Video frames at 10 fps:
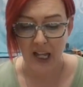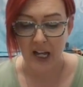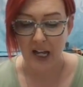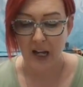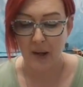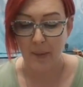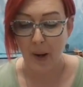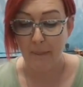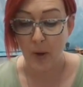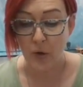
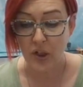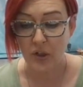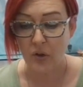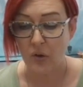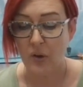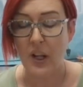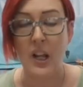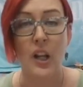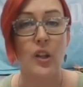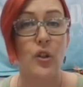emotional,
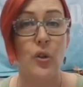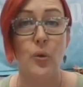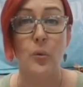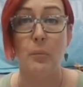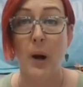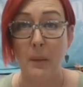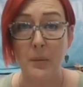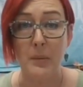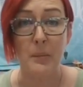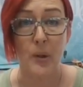You
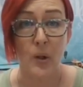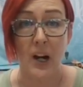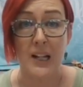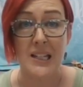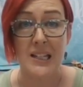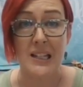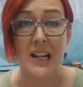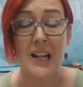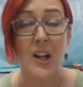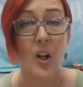probably
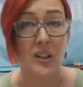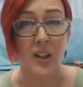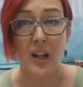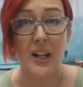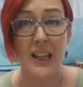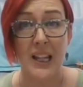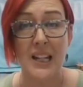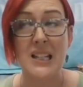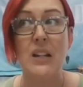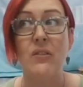procrastinate a lot of
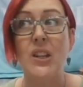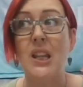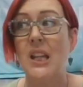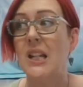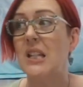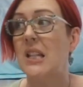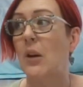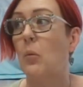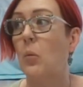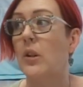things, even things
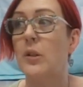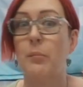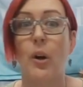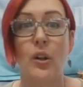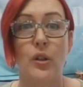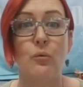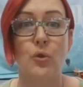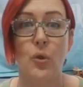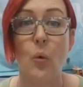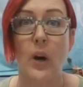that once brought you
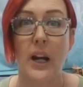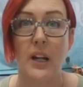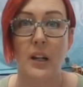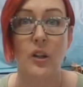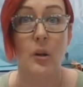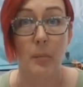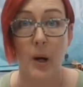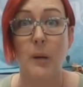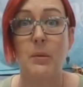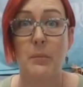joy. You
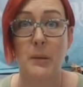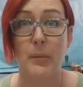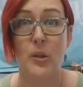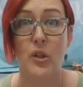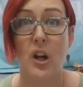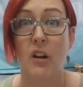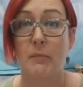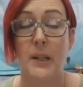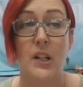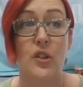probably push off
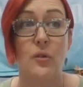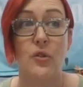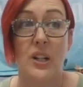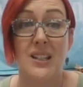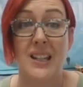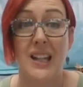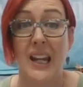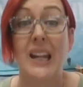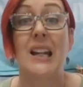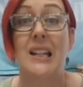because you just
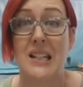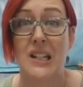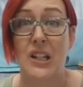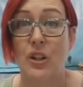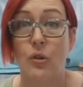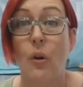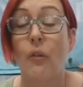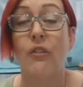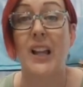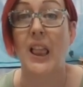can't. You
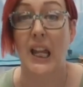don't feel like